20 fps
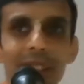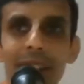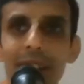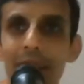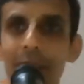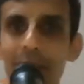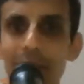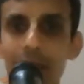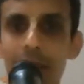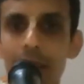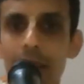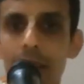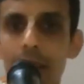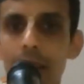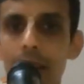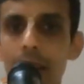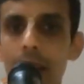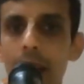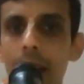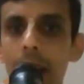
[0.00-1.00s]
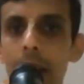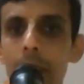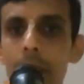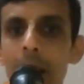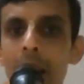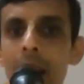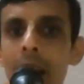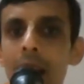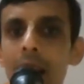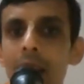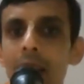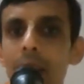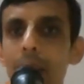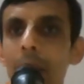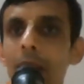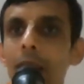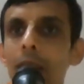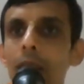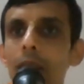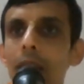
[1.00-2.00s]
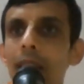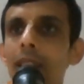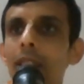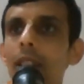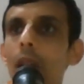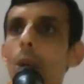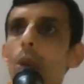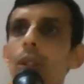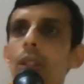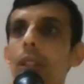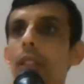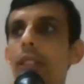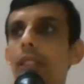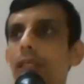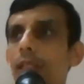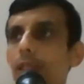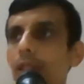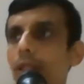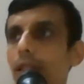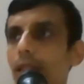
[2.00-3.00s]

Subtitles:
Okay. And Maharatha means 10,000